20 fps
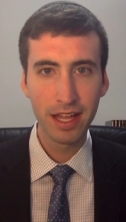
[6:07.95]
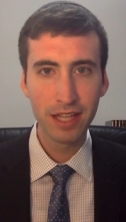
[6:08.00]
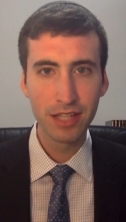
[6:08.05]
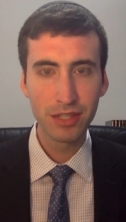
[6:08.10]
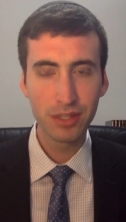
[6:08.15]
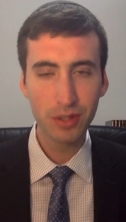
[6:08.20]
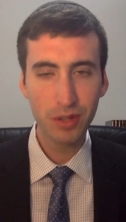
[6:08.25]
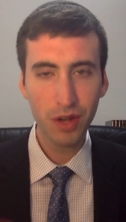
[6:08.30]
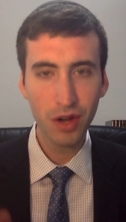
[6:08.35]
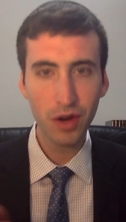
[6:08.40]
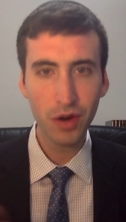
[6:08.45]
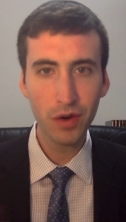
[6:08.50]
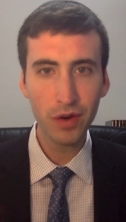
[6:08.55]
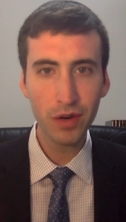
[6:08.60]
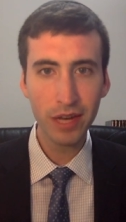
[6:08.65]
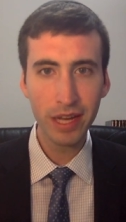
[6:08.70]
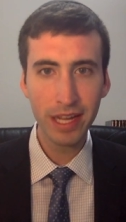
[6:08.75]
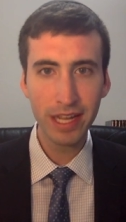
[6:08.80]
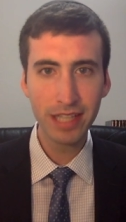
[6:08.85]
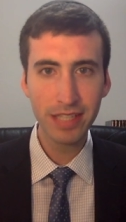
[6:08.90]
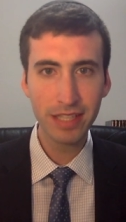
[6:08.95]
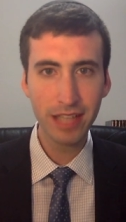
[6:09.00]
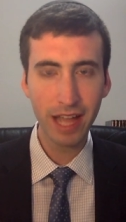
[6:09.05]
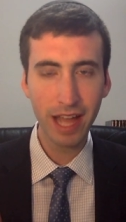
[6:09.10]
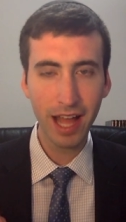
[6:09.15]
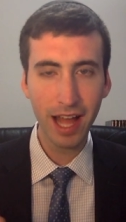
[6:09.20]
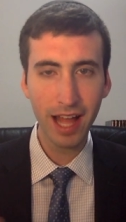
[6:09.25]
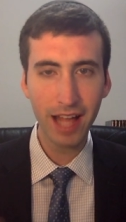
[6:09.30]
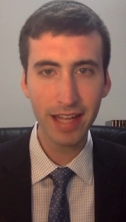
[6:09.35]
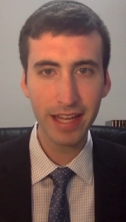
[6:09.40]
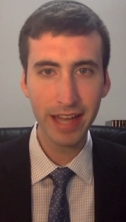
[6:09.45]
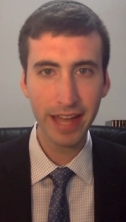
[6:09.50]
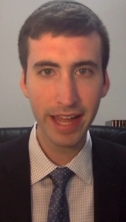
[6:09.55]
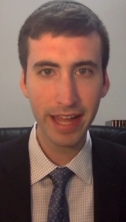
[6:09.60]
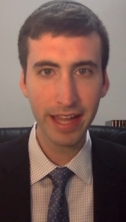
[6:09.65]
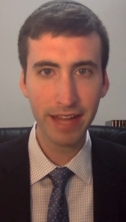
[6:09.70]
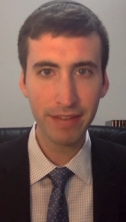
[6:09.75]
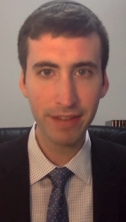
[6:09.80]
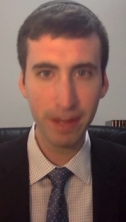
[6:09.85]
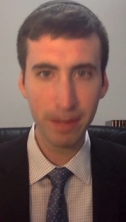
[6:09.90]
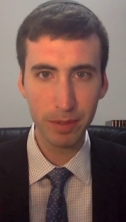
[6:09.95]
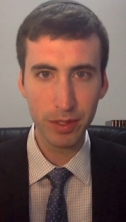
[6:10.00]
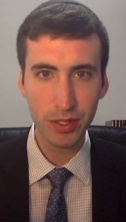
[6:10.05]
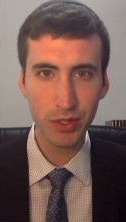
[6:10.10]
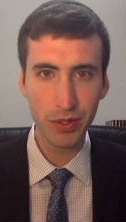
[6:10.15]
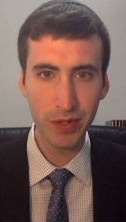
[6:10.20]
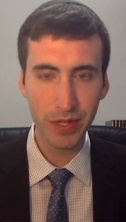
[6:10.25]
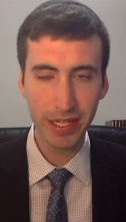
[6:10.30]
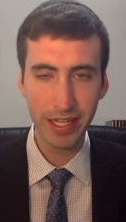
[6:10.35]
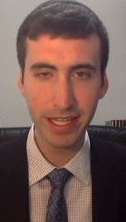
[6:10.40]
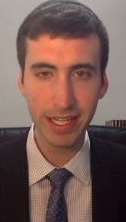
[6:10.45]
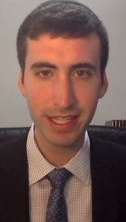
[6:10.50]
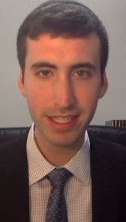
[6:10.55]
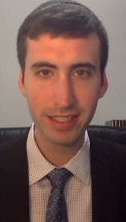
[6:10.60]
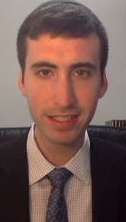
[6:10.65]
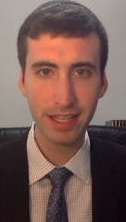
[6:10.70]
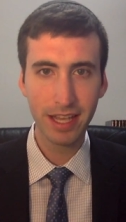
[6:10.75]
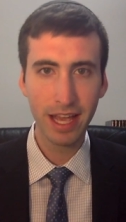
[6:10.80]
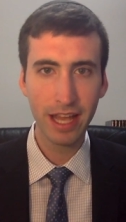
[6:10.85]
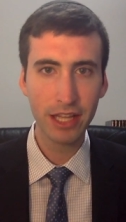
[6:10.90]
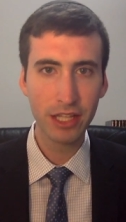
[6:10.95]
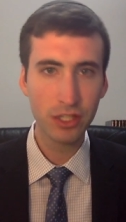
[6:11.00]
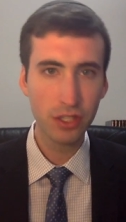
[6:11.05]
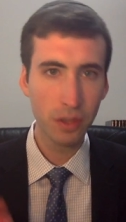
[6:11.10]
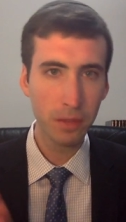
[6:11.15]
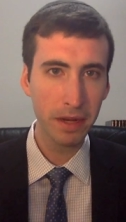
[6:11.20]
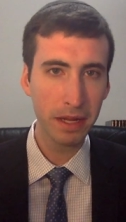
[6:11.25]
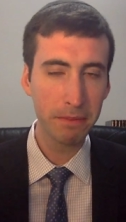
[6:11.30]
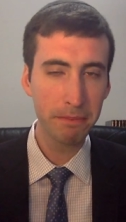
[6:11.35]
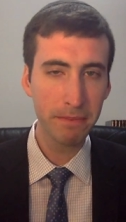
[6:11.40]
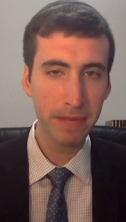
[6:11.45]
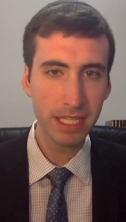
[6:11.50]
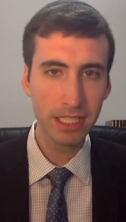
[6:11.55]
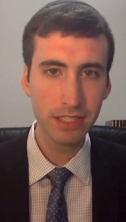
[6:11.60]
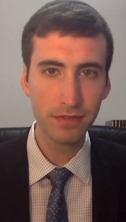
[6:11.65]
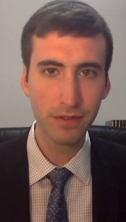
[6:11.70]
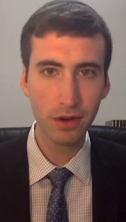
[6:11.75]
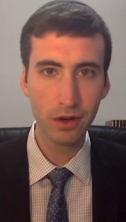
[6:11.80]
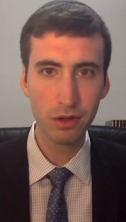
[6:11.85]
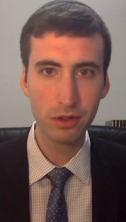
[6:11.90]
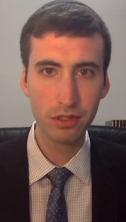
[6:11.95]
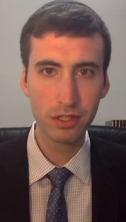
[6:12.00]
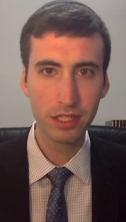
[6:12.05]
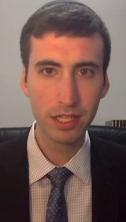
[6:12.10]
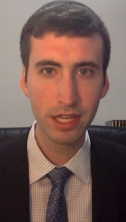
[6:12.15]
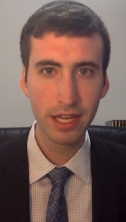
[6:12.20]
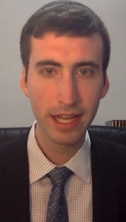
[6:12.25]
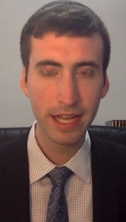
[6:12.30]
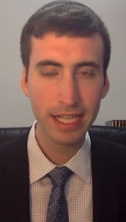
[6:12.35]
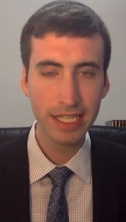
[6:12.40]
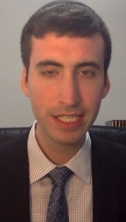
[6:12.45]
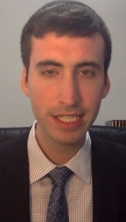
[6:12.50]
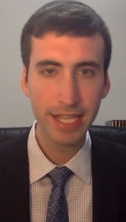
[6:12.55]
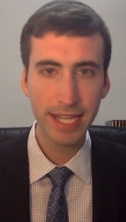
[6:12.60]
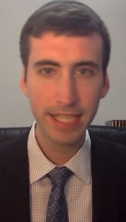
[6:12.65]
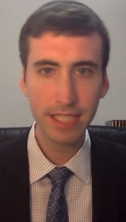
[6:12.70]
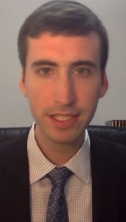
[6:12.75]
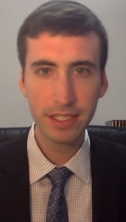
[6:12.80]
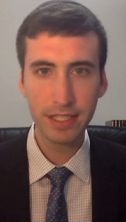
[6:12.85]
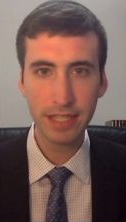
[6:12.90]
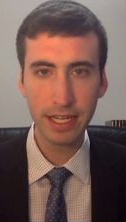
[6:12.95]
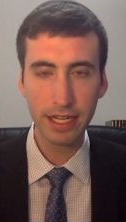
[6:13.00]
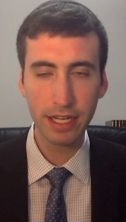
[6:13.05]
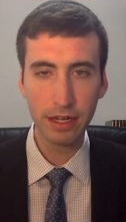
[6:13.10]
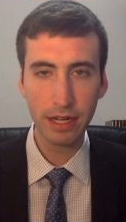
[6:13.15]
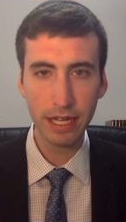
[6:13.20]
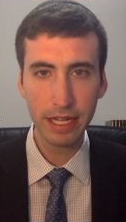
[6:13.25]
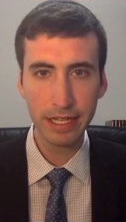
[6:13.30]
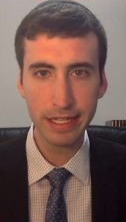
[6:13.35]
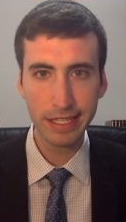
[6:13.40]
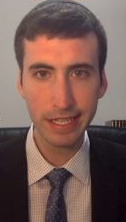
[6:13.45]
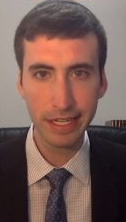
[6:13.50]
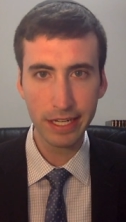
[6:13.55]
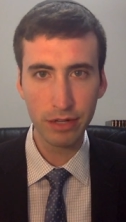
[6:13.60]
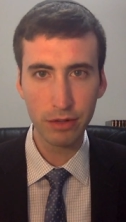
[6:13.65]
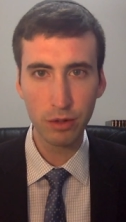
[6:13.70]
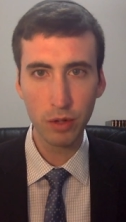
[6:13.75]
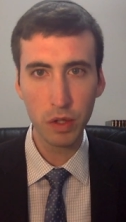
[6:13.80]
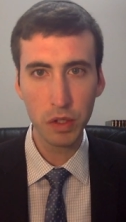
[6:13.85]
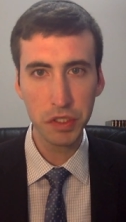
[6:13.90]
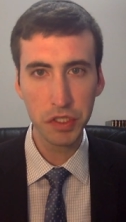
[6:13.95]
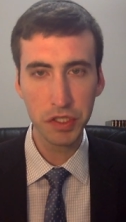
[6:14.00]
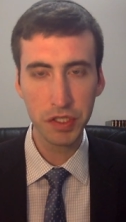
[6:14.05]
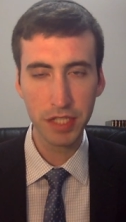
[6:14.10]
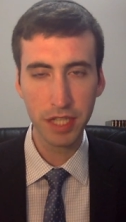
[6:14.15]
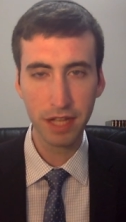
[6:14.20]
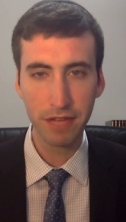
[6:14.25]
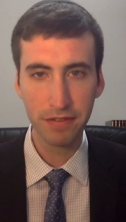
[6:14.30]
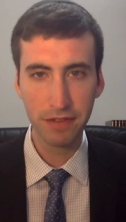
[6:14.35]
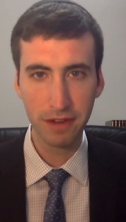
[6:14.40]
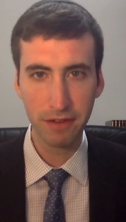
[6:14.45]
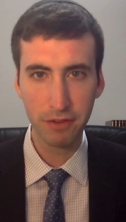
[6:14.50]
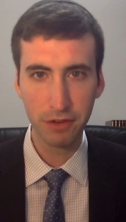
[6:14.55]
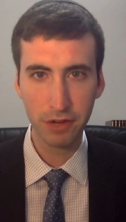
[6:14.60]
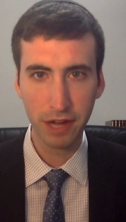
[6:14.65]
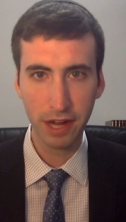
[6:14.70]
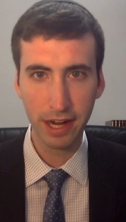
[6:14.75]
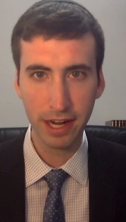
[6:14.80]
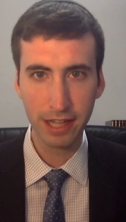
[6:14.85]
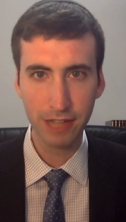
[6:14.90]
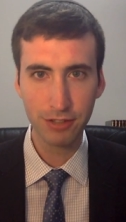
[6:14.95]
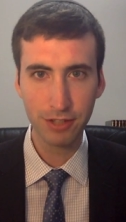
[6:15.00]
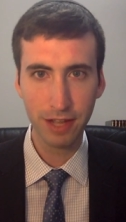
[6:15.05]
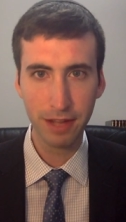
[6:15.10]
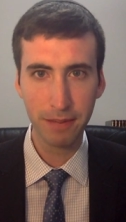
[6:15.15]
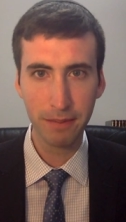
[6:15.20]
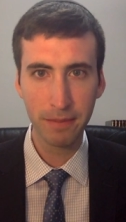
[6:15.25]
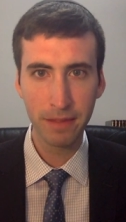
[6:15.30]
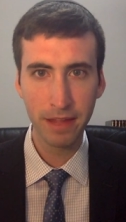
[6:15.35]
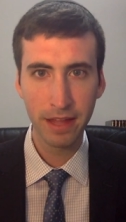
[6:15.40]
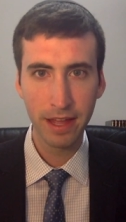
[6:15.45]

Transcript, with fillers: Sukkot is a holiday of opportunities, and so many mitzvos chances to, to engross yourself in Avodat Hashem.